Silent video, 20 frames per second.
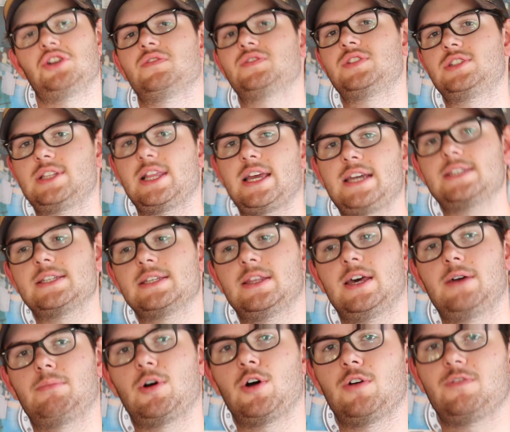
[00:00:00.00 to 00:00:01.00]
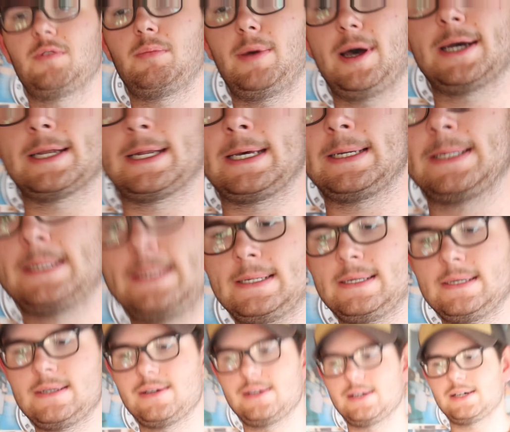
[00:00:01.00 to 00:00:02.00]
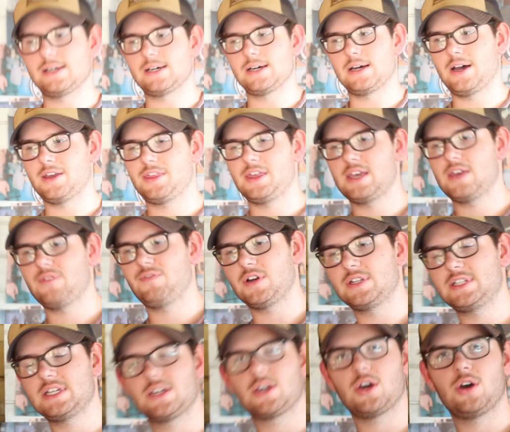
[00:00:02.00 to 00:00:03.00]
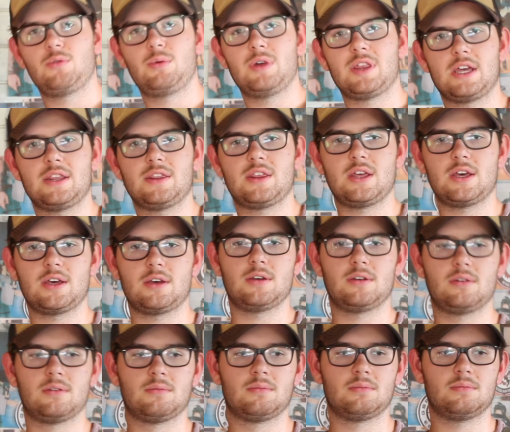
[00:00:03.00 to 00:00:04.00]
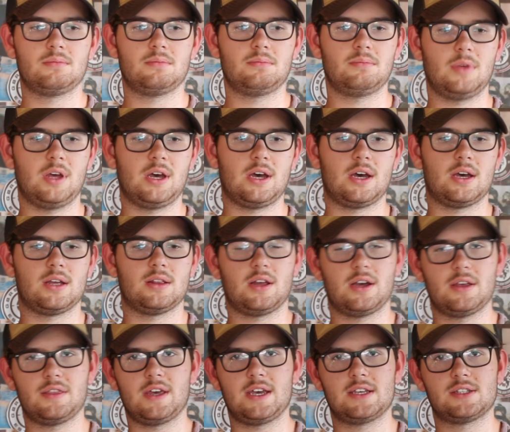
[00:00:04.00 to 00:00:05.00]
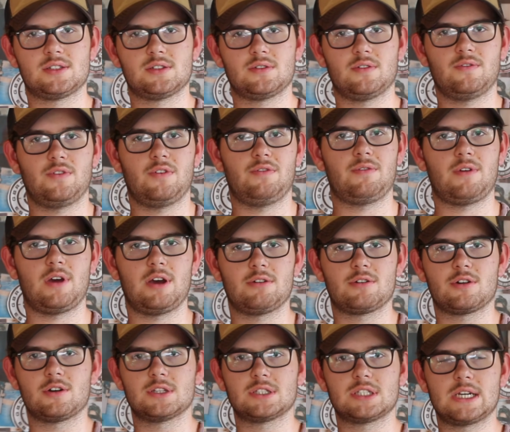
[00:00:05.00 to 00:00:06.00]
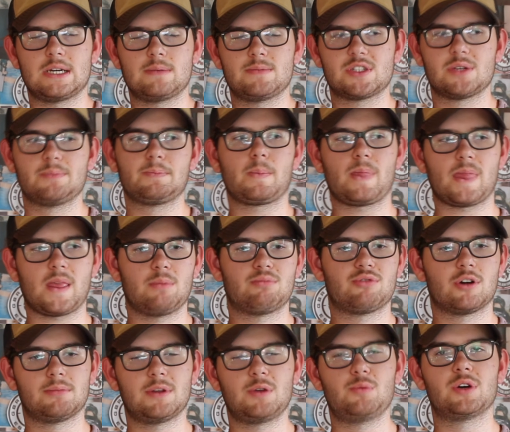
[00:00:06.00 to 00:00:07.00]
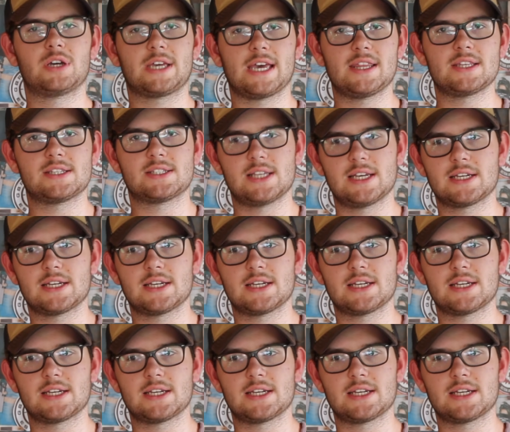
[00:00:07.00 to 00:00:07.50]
of slating them off about it. I think if I did go with anything like this for FERRO concepts, I probably would get the